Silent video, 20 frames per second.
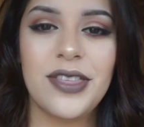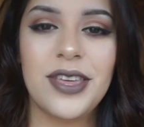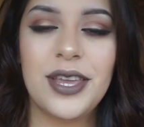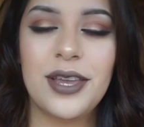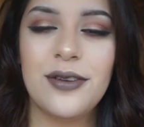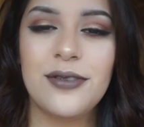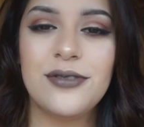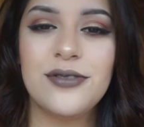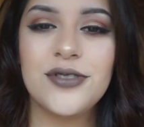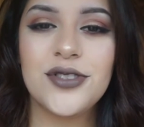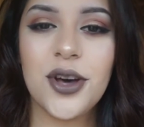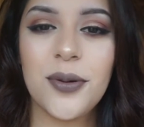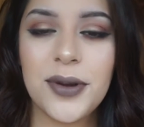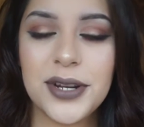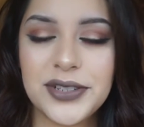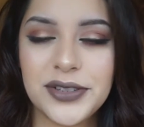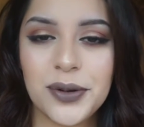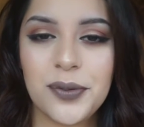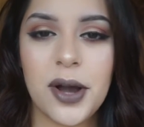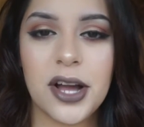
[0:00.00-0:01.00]
Thank you so
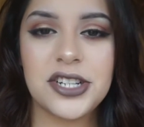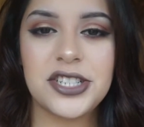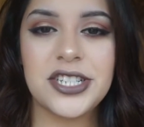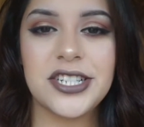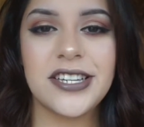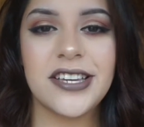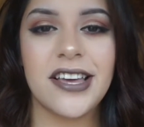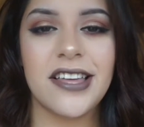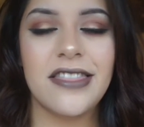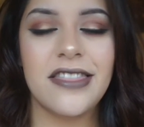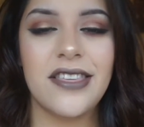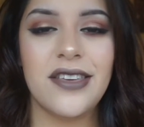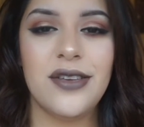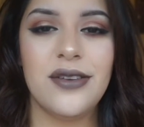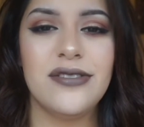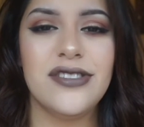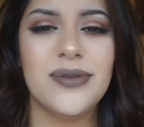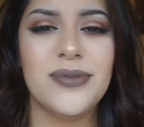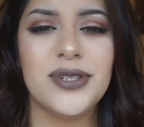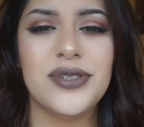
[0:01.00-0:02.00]
much for watching, and thank
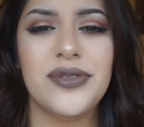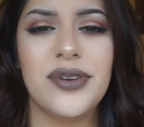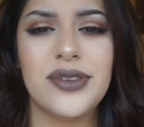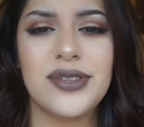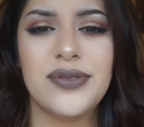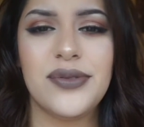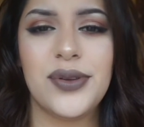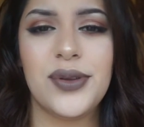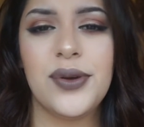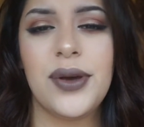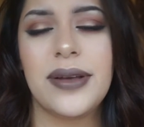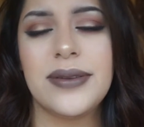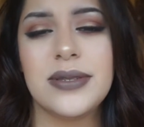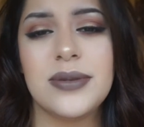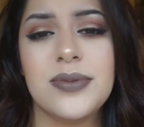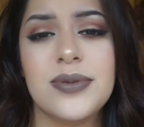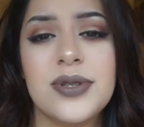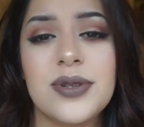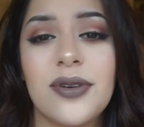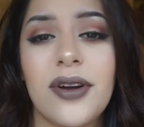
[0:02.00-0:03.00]
you so much for those of you who have
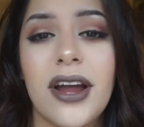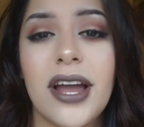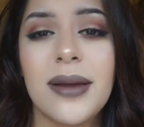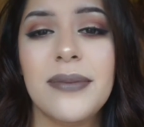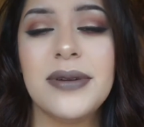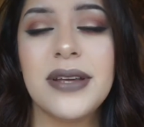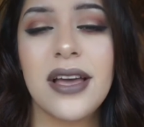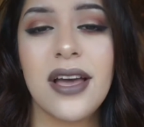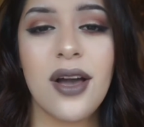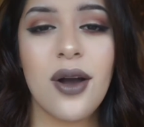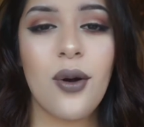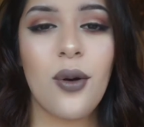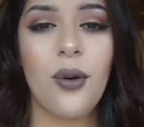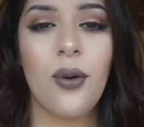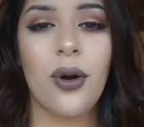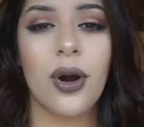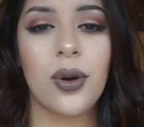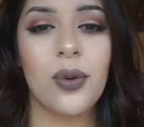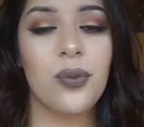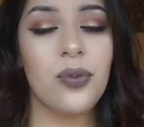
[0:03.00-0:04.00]
subscribed
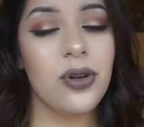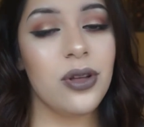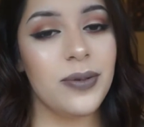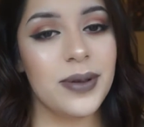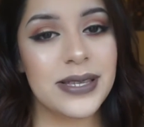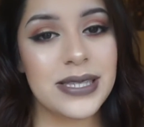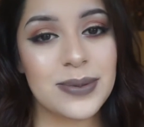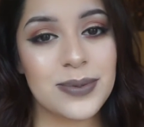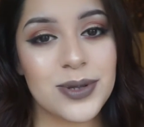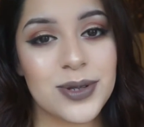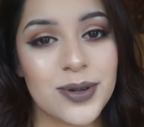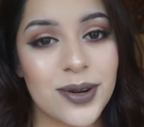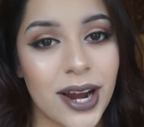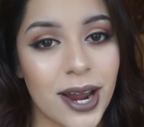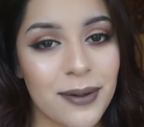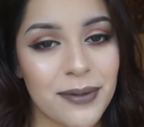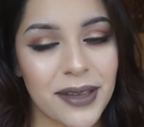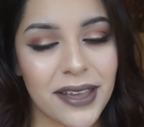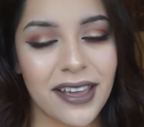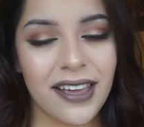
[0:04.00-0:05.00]
or will be
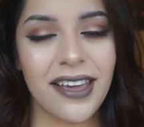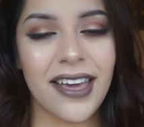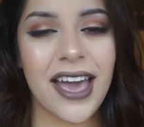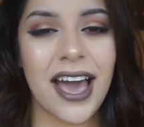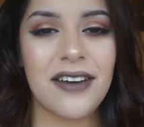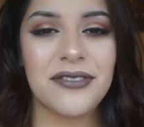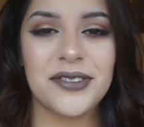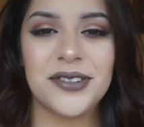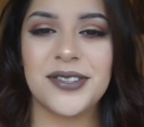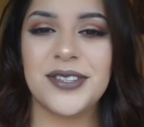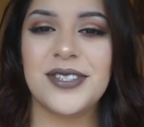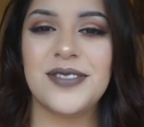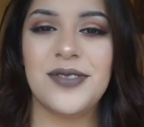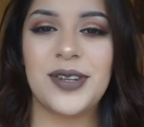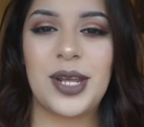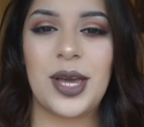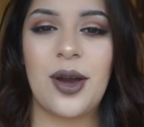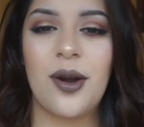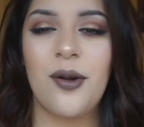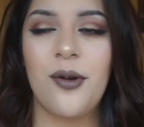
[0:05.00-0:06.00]
subscribing after this
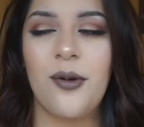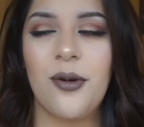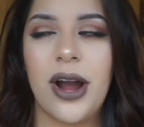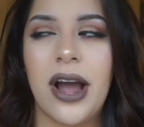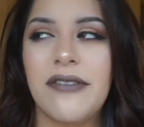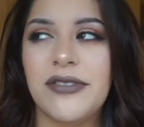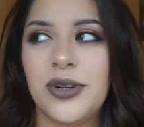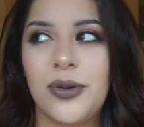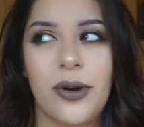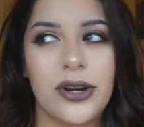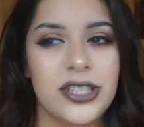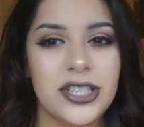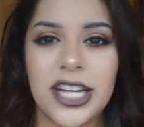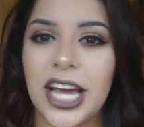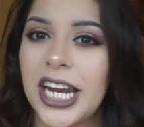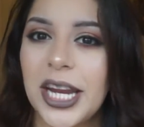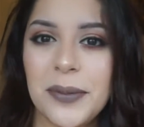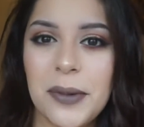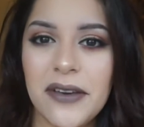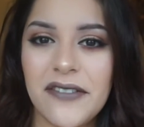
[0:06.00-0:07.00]
video or after watching
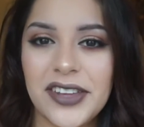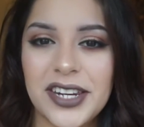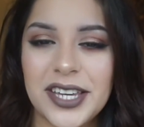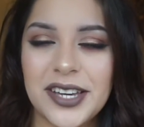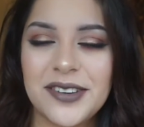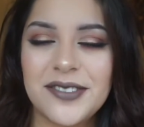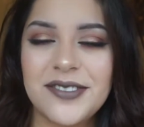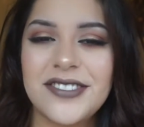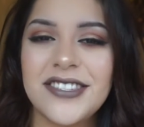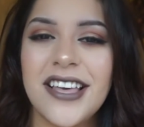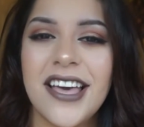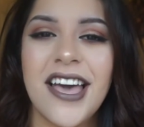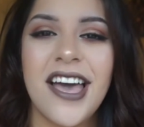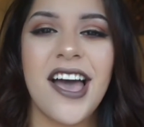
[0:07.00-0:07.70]
any of my videos.